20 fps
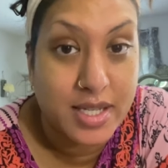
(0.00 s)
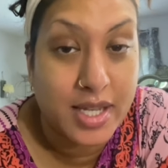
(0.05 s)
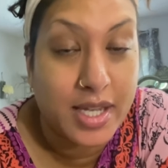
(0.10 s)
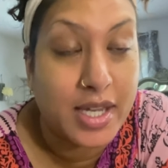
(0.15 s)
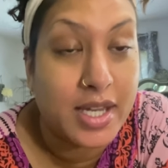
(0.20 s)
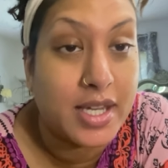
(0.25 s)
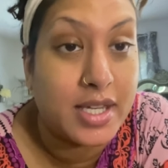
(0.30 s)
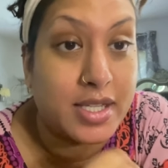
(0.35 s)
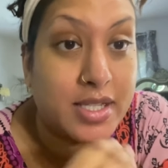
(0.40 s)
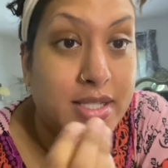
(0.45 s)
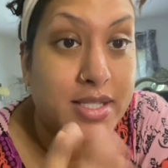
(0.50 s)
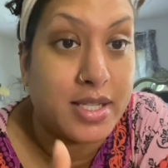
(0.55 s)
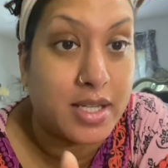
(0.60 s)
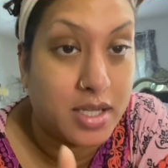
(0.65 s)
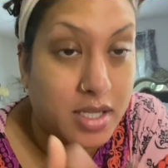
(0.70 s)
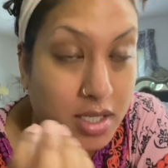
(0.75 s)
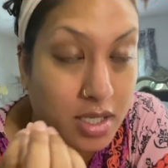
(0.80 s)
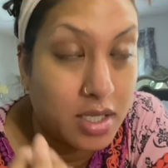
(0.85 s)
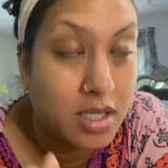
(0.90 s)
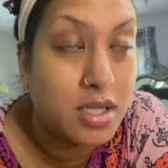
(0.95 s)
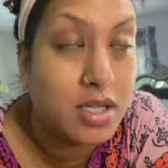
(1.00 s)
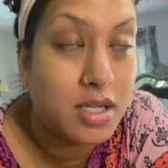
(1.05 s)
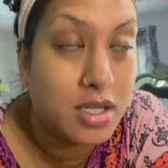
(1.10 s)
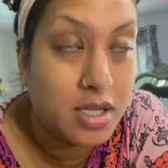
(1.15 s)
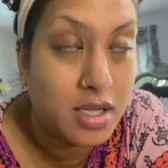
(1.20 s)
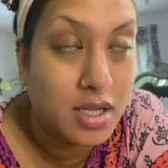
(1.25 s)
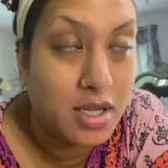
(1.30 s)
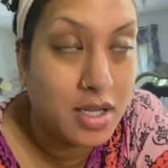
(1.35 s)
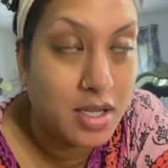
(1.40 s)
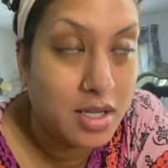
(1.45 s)
is
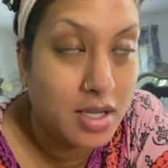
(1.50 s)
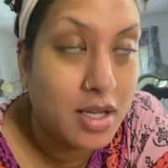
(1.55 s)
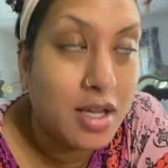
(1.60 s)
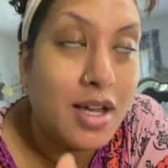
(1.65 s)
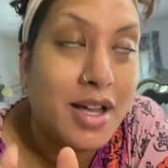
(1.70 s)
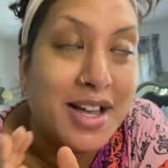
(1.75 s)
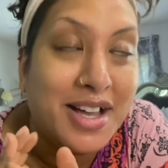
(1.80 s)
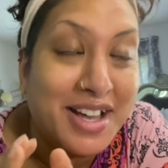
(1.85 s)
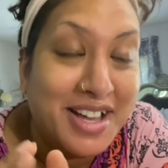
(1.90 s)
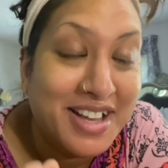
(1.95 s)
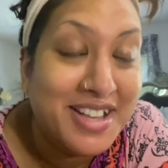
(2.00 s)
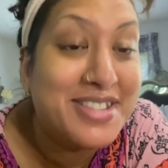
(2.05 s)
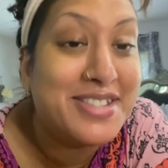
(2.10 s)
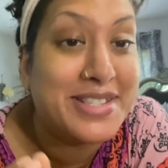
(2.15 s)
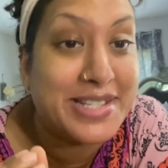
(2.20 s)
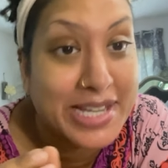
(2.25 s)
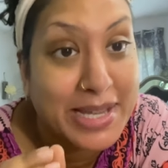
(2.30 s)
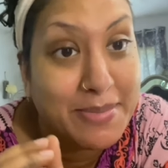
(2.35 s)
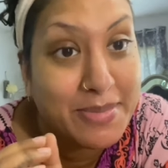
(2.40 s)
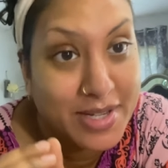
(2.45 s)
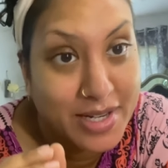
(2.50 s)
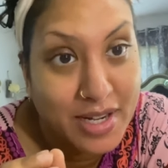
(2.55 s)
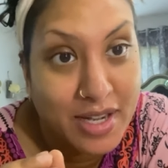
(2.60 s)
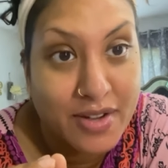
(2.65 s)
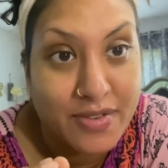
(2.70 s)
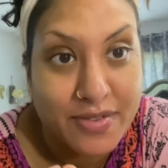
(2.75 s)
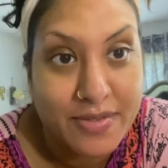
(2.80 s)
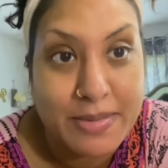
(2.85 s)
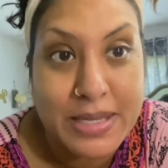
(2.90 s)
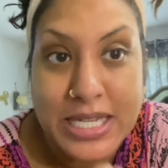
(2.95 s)
steamed enough
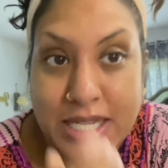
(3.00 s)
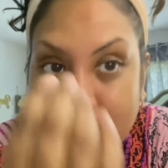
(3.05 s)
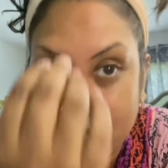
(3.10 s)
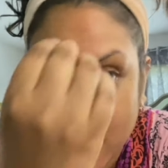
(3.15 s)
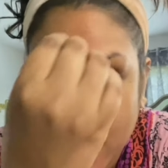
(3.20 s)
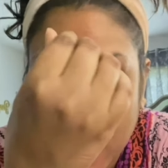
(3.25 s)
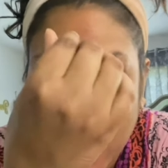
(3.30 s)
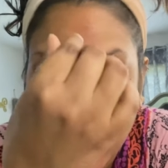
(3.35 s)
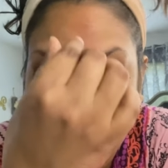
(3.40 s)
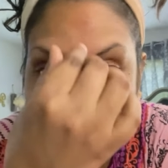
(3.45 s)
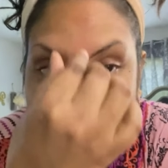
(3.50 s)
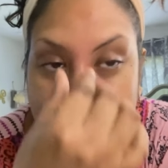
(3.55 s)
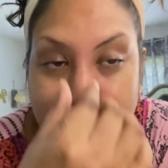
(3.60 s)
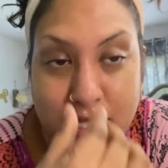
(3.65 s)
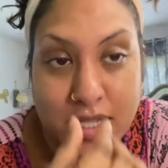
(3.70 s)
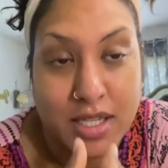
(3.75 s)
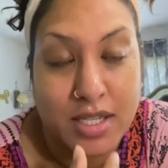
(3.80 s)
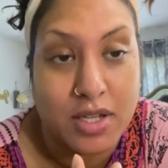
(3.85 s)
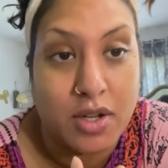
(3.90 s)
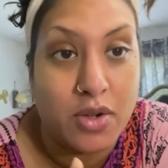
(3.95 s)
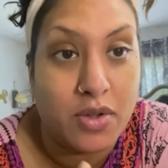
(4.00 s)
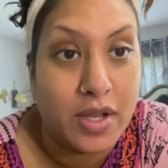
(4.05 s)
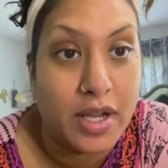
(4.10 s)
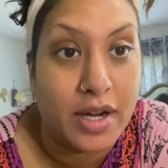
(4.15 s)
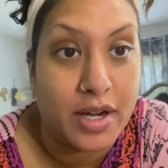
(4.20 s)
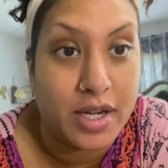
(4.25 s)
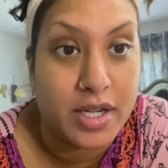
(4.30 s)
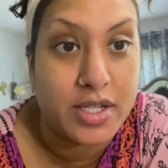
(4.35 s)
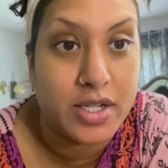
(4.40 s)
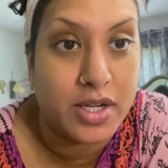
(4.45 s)
because this whole
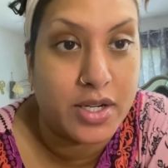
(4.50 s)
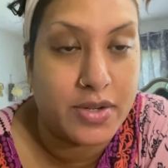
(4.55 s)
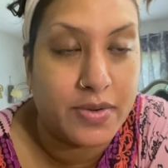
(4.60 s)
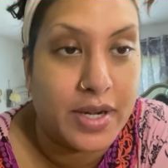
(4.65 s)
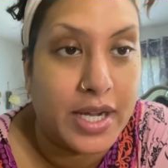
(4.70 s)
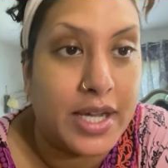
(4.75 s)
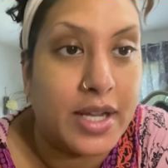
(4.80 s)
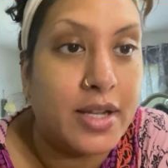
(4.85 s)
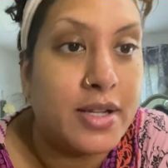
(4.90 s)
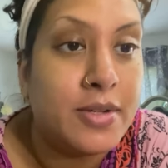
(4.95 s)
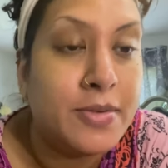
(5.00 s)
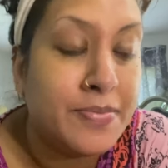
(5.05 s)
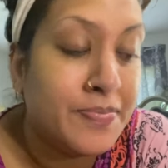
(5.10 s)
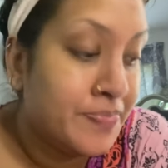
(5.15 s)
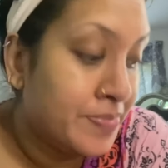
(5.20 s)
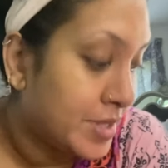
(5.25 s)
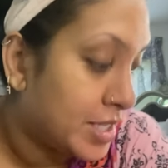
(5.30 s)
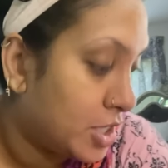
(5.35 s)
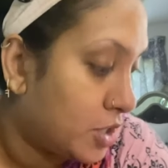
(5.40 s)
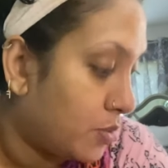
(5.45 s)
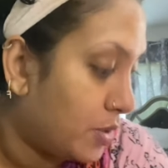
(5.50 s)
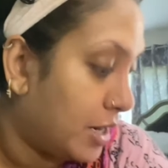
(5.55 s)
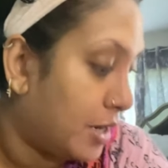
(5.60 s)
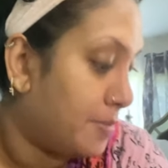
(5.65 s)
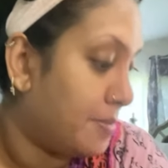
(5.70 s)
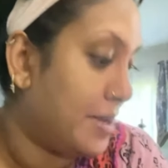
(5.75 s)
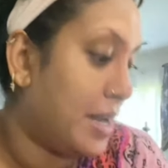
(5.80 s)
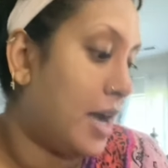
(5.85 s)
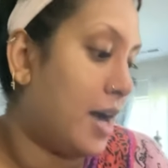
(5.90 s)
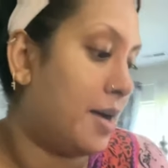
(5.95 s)
area turned red. So what I'm
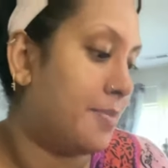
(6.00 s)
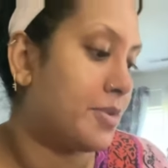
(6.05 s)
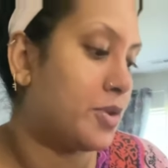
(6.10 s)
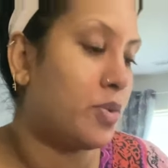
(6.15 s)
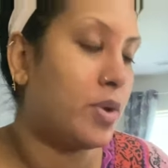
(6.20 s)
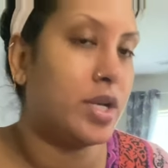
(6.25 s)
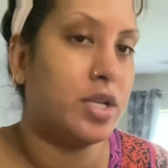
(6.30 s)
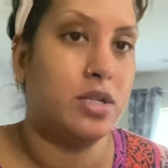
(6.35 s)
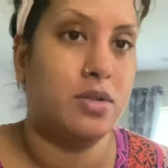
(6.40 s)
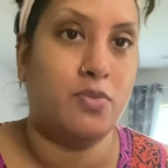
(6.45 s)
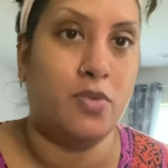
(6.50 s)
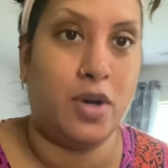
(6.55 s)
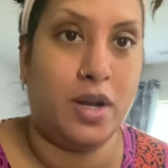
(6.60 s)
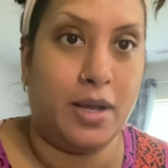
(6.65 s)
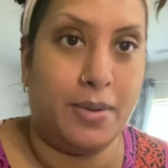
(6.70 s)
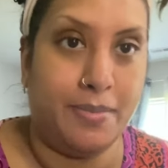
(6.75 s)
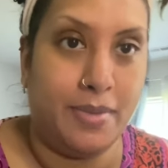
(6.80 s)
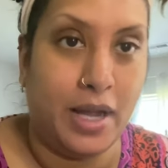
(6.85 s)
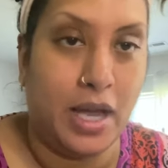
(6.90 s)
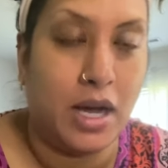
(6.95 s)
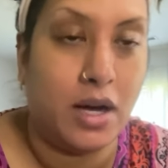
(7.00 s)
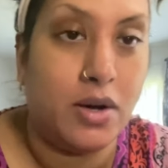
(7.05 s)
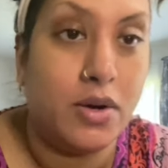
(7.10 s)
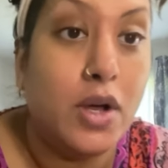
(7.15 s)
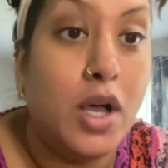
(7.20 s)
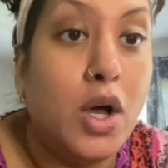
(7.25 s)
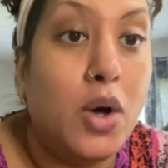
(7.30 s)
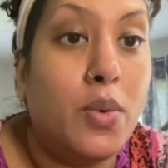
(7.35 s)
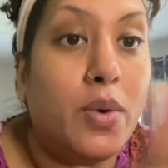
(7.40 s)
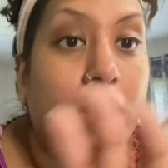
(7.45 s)
going
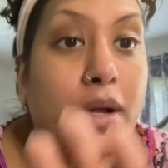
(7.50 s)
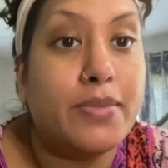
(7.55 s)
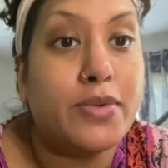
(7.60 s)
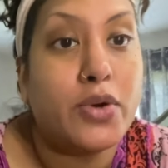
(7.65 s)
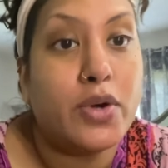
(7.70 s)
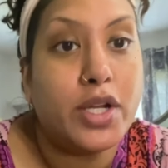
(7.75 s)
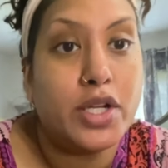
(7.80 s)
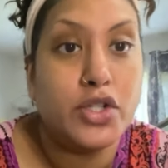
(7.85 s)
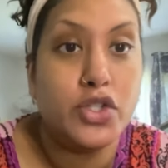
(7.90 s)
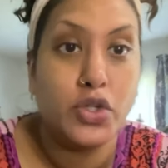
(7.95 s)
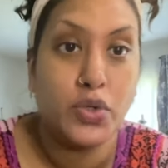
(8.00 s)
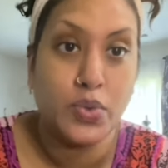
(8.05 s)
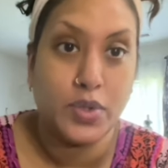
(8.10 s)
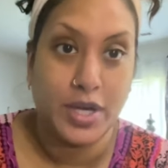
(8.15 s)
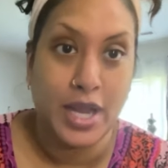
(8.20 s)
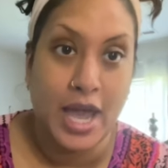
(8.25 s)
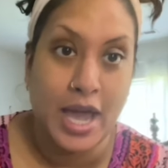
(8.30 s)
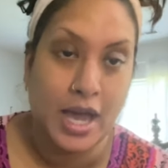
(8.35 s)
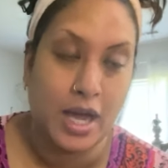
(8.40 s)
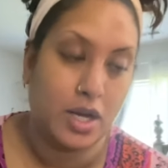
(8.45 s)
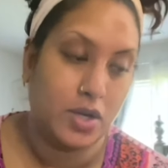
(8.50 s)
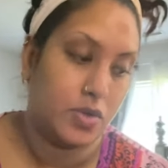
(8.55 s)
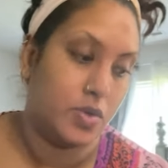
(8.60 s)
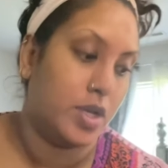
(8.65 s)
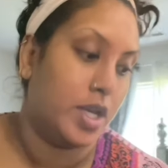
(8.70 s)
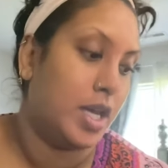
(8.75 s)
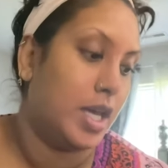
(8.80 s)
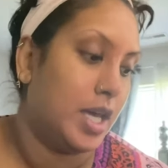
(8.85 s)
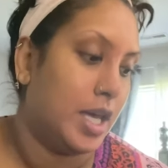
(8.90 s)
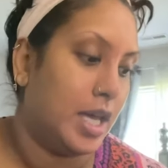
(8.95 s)
to do now
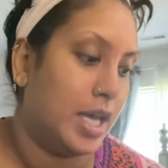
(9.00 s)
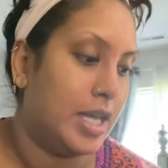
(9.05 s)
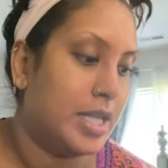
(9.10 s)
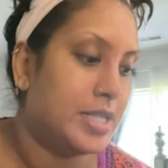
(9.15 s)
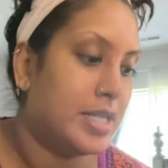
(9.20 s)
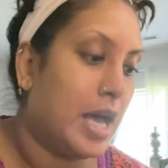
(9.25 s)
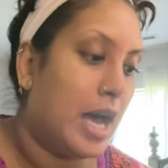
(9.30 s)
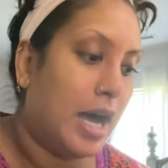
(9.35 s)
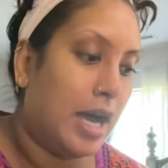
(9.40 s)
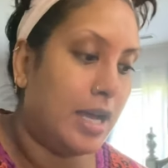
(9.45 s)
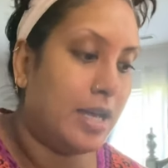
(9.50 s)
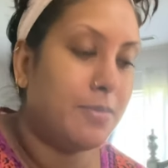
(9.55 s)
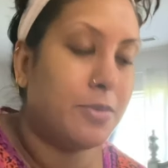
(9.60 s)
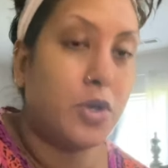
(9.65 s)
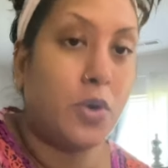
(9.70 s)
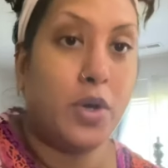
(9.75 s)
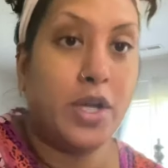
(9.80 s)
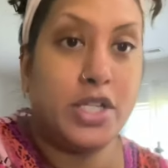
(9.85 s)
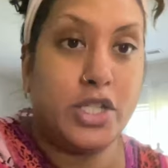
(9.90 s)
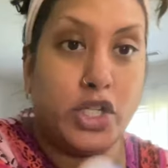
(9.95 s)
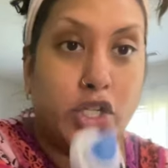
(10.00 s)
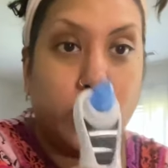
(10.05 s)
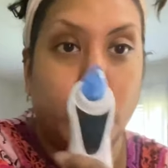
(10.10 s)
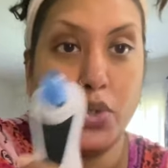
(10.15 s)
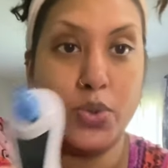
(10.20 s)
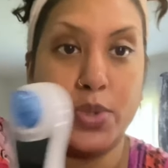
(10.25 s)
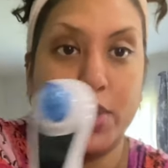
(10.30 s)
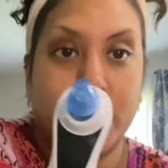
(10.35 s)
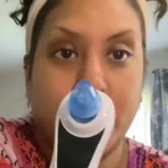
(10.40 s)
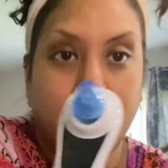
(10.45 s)
is I am going to
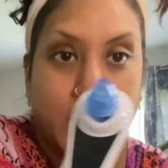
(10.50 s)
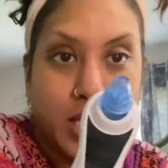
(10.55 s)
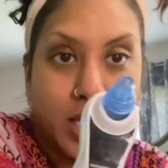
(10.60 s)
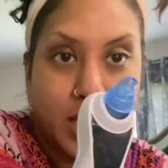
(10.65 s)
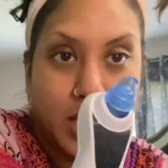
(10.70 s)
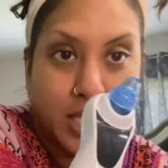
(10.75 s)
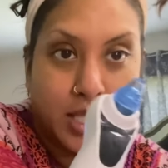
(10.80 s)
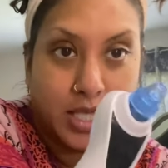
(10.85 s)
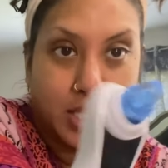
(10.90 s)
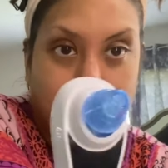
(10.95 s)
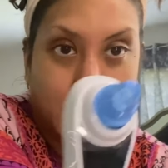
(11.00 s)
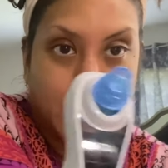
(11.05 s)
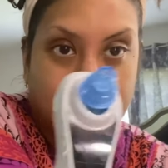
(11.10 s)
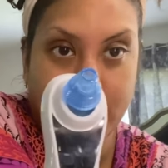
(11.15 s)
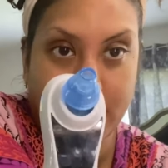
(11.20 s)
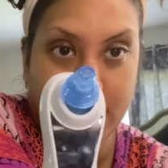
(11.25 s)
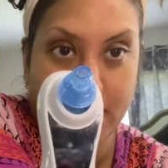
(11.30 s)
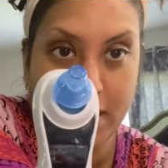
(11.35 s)
use this